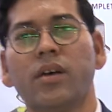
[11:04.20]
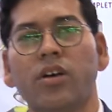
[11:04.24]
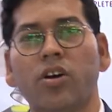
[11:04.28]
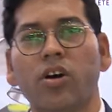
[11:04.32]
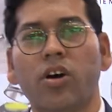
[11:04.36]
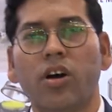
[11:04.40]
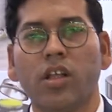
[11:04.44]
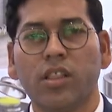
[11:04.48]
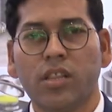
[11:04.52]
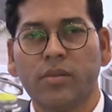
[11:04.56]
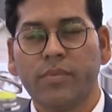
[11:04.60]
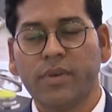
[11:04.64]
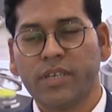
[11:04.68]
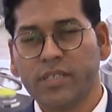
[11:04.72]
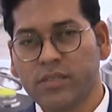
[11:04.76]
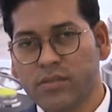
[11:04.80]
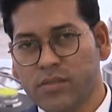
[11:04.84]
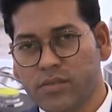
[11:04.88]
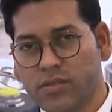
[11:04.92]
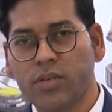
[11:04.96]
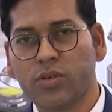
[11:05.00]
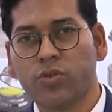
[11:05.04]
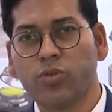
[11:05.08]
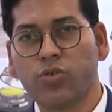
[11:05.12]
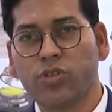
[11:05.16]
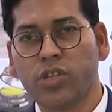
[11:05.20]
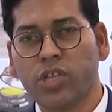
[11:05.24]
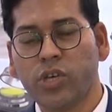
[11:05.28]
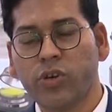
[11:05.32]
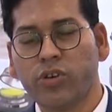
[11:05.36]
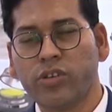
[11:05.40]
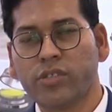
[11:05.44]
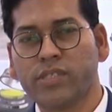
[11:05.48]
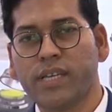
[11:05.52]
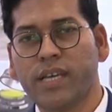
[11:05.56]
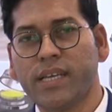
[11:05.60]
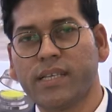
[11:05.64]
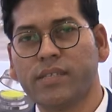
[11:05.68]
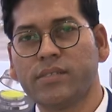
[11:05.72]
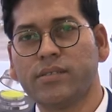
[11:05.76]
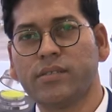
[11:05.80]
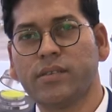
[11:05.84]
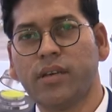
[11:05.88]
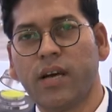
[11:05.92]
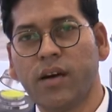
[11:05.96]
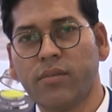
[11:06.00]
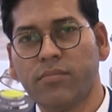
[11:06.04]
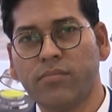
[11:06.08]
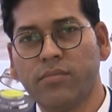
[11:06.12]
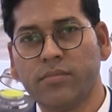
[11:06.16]
All the best to Neo Science
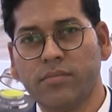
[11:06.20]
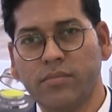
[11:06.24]
Hub.